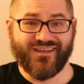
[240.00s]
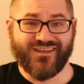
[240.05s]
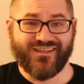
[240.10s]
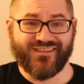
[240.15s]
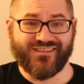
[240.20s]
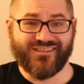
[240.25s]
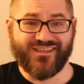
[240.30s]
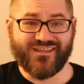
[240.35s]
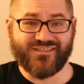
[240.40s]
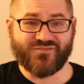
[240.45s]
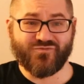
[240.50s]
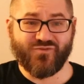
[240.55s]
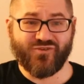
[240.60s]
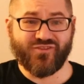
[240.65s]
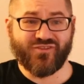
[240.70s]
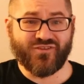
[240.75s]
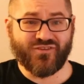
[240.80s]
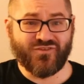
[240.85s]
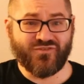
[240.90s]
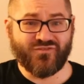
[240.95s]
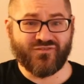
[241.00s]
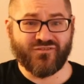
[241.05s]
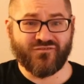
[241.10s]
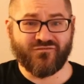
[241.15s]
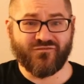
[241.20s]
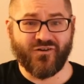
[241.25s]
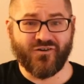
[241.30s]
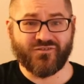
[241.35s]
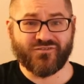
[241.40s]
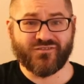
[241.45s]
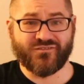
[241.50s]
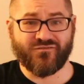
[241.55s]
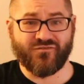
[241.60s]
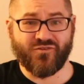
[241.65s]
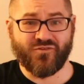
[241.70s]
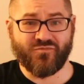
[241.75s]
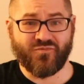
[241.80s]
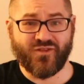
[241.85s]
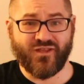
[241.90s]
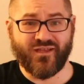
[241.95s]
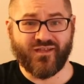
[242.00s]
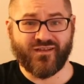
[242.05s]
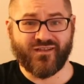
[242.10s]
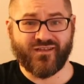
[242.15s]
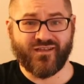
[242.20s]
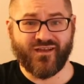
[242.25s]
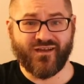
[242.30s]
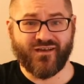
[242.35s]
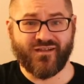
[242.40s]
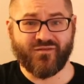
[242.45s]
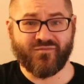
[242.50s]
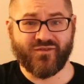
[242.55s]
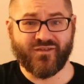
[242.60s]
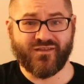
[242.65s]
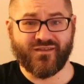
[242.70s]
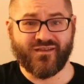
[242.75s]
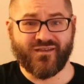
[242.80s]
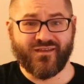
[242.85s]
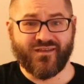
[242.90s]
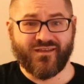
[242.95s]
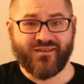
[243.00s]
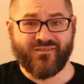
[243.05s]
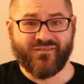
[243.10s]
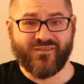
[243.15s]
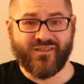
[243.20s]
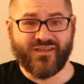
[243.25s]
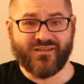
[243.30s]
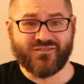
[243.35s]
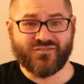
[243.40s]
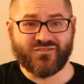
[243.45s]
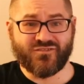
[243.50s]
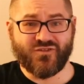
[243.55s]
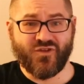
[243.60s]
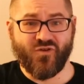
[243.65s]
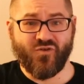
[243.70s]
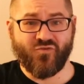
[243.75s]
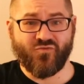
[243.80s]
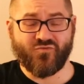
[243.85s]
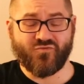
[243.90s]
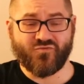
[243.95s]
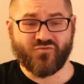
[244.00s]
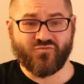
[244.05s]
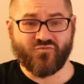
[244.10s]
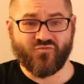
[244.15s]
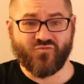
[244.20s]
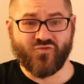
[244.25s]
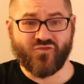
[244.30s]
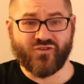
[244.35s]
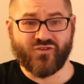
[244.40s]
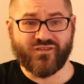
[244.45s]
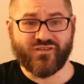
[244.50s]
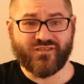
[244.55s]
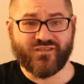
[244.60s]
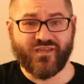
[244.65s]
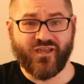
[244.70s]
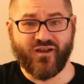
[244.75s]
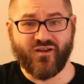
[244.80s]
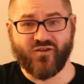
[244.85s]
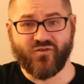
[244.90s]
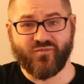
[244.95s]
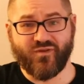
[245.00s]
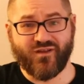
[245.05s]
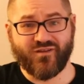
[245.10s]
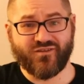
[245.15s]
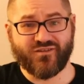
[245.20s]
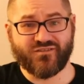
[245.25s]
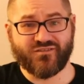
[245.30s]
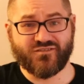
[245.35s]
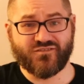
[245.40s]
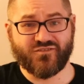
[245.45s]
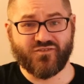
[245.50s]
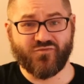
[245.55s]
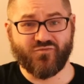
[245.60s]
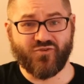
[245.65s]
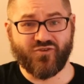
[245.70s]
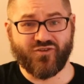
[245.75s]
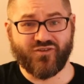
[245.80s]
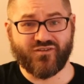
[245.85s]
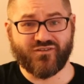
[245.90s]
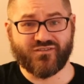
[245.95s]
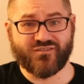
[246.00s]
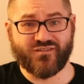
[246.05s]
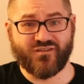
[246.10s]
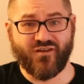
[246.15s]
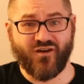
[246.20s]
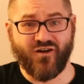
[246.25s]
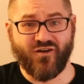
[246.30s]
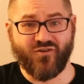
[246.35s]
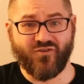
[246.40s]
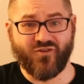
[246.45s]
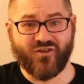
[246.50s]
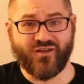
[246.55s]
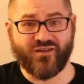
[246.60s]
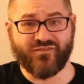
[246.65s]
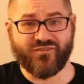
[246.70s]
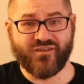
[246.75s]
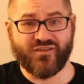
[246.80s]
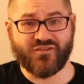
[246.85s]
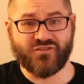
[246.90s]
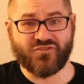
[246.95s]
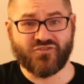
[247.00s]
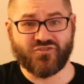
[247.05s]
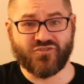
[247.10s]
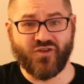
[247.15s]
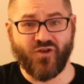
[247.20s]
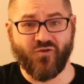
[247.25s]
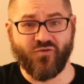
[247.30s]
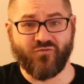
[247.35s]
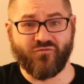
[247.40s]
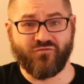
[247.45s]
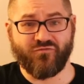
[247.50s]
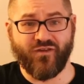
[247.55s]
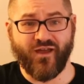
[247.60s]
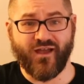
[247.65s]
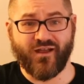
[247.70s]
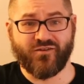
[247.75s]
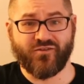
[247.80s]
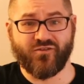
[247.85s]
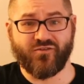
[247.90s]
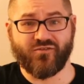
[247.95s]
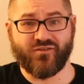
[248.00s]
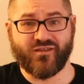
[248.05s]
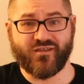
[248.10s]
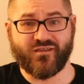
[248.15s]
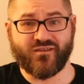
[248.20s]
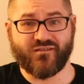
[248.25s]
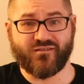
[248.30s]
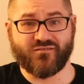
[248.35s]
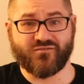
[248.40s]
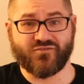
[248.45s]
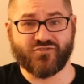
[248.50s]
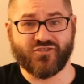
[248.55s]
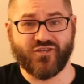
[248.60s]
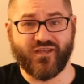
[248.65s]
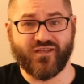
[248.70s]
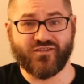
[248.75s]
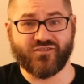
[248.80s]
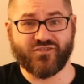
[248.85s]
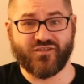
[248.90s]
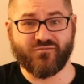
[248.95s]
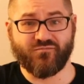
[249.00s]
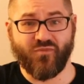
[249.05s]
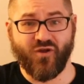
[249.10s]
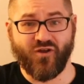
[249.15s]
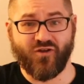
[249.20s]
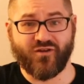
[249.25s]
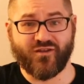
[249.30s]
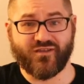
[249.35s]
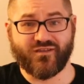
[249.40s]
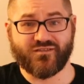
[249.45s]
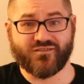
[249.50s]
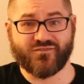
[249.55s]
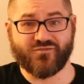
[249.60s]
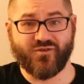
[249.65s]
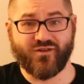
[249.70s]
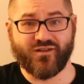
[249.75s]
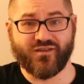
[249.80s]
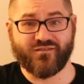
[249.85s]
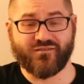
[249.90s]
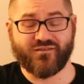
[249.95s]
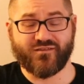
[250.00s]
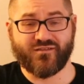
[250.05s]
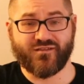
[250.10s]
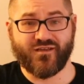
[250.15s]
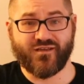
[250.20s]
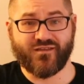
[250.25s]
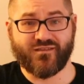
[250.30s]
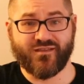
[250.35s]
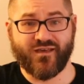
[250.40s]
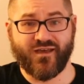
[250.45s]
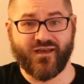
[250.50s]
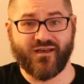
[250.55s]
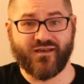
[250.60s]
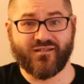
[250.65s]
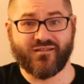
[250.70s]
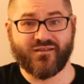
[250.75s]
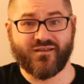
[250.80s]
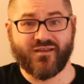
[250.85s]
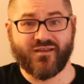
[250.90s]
That's one of the huge faults for a planned economy. They don't really care about consumer goods at all, and they don't factor in changing markets or anything like that.